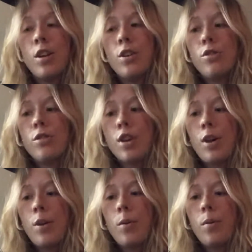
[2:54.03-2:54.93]

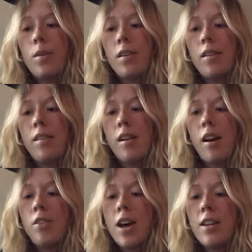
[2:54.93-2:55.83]
So a
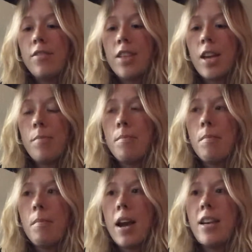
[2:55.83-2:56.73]
lot of them
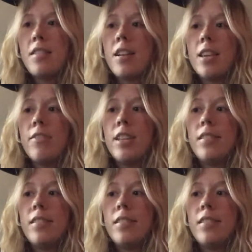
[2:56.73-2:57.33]
might not even